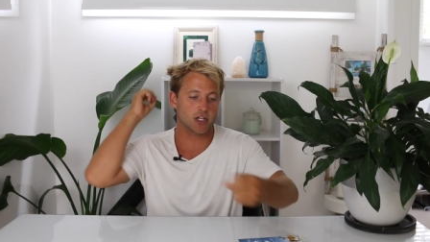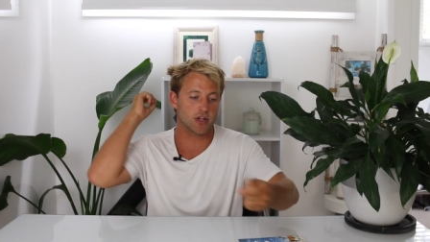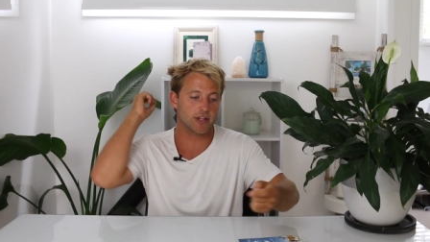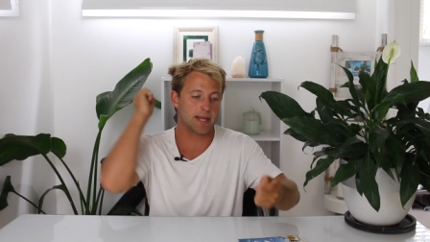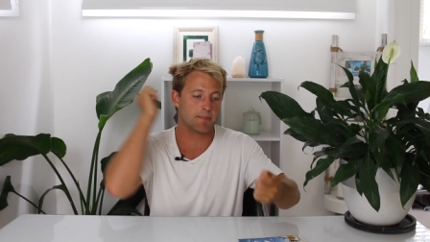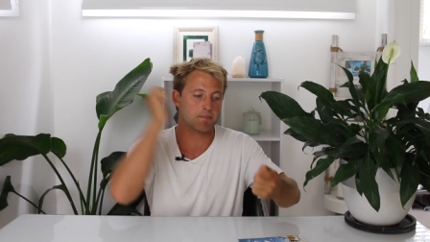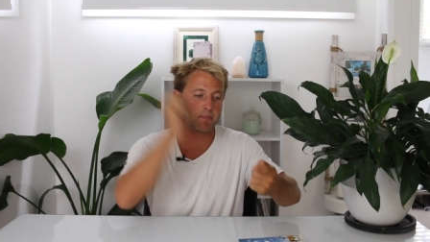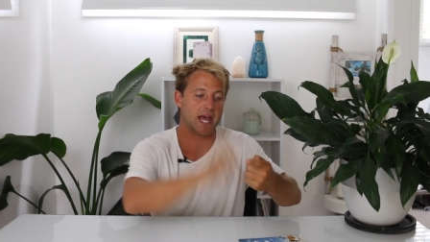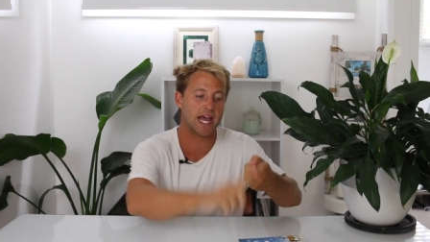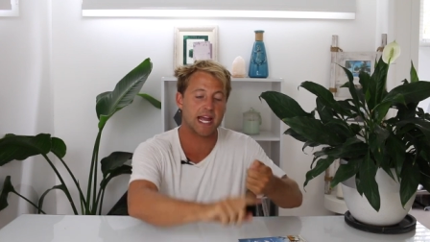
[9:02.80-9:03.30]
to know
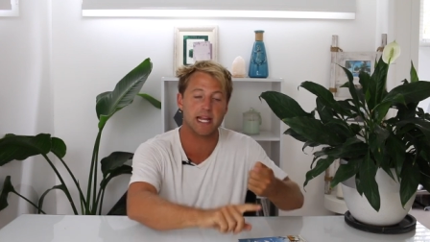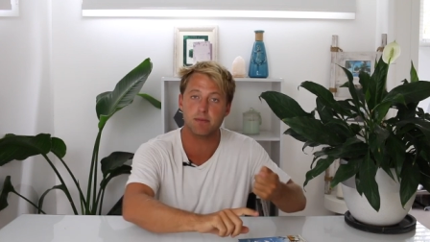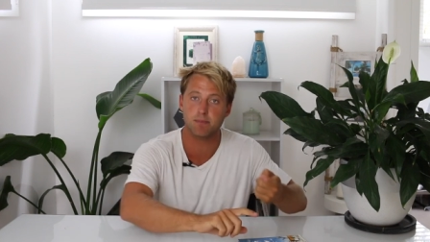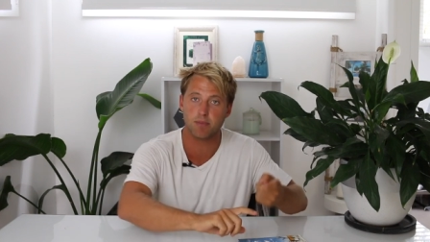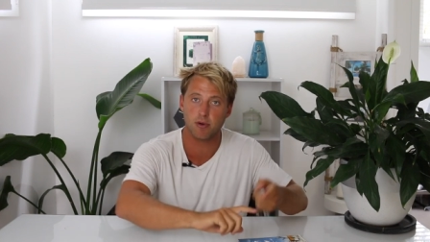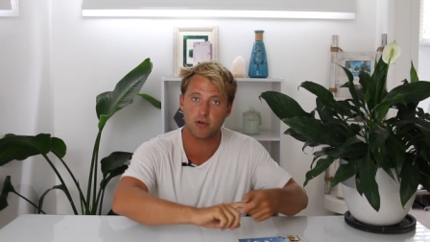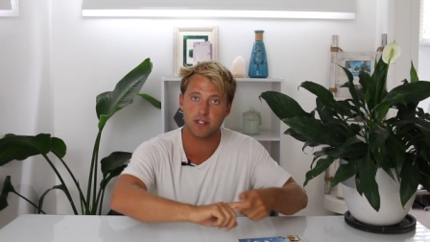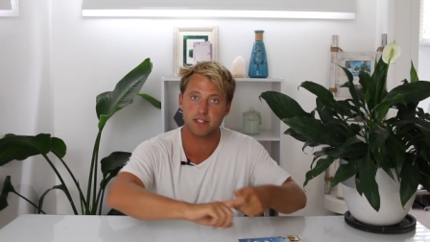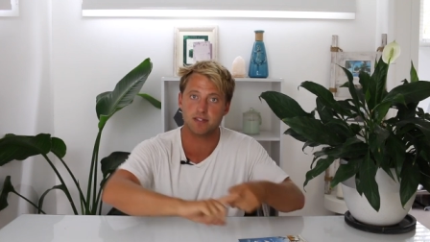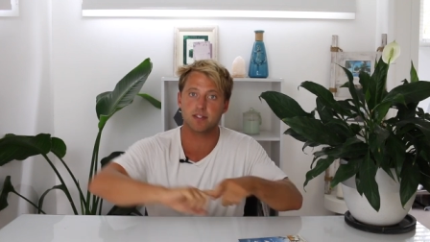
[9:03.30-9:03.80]
their
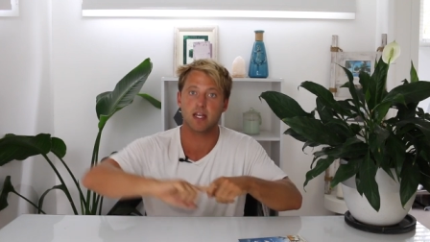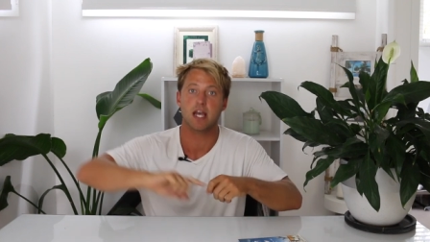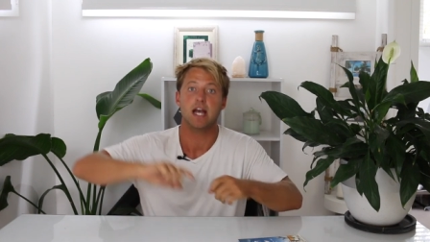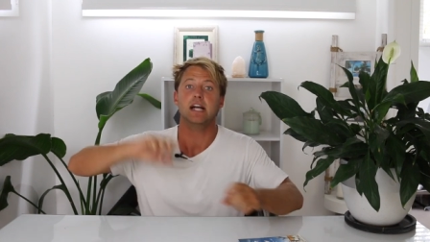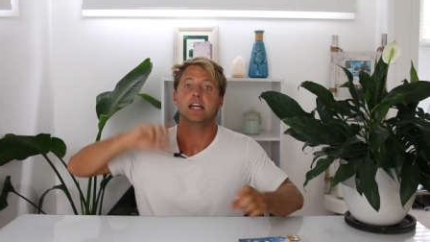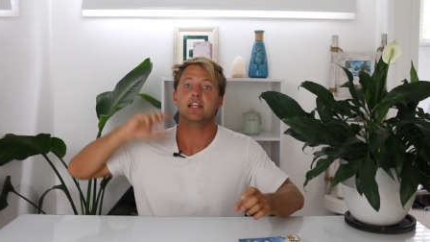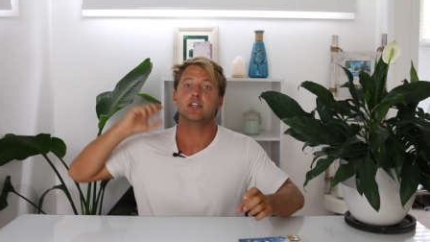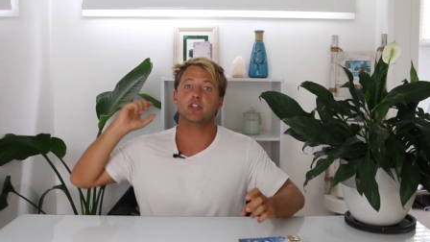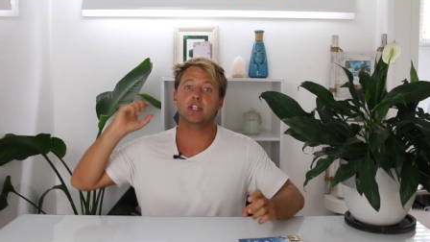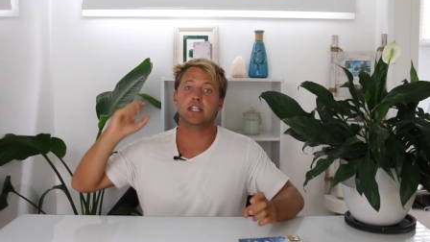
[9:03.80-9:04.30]
pain points.
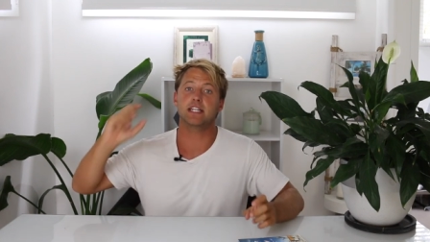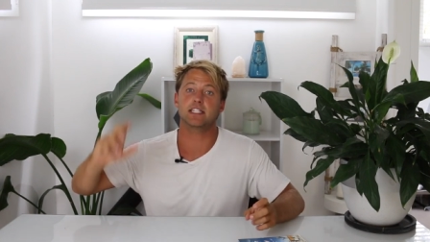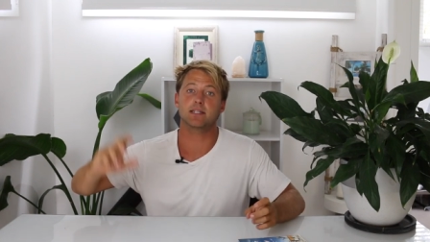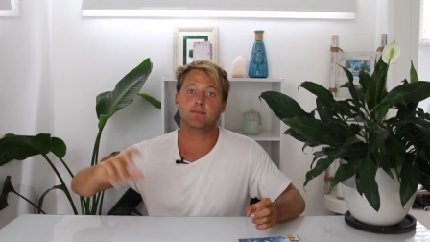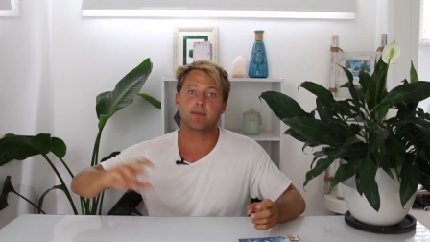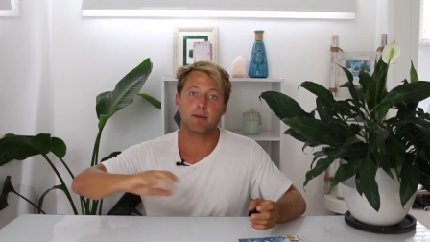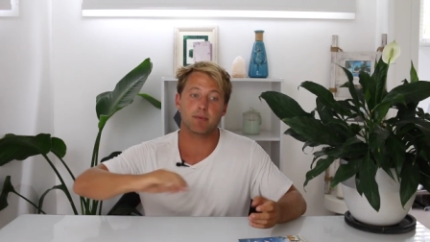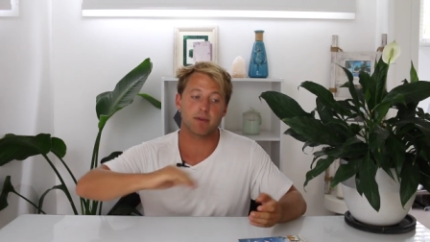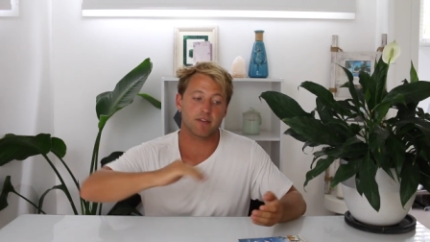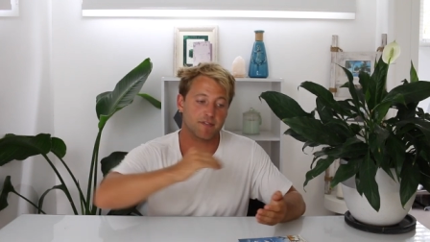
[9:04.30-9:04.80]
You need
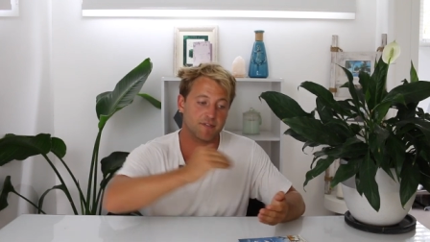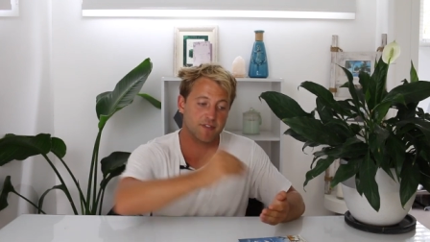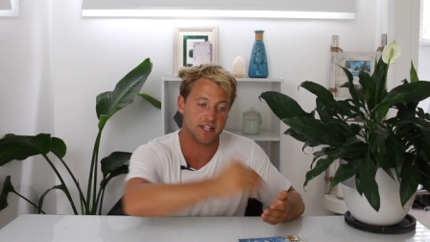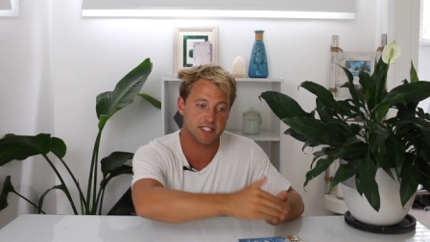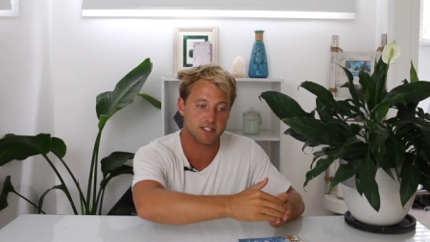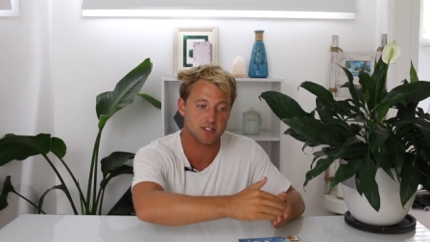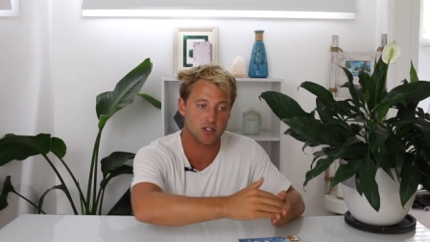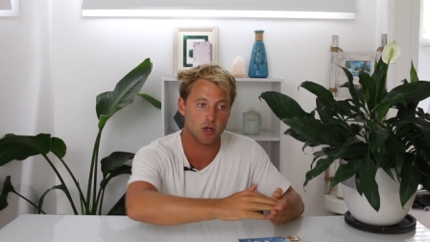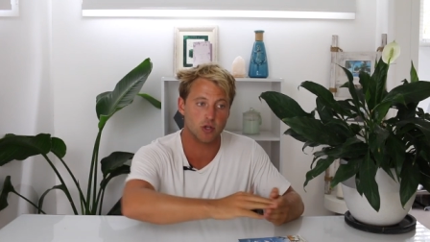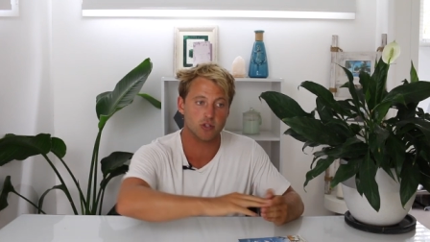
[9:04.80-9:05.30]
to be able to
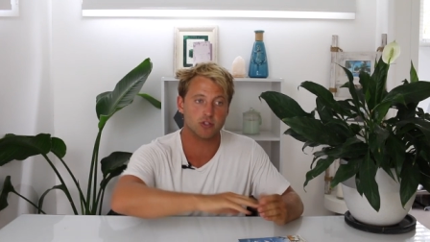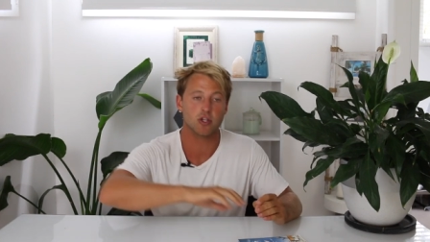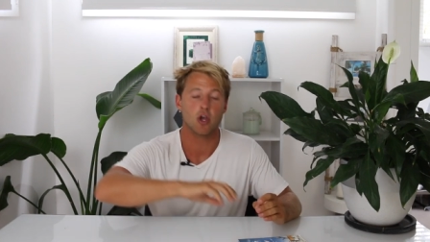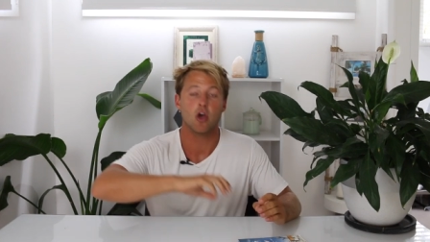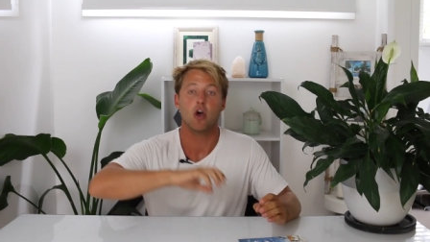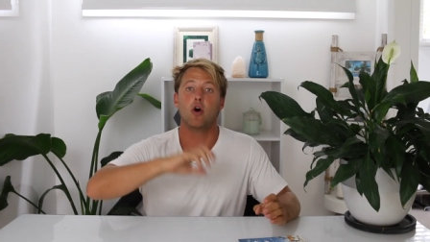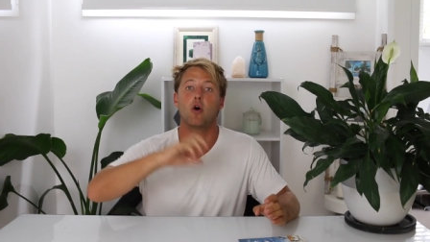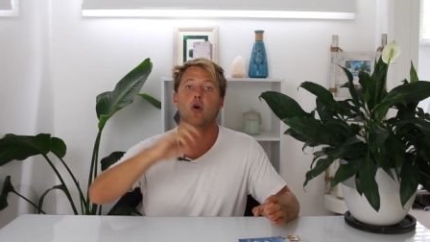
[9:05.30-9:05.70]
fix those,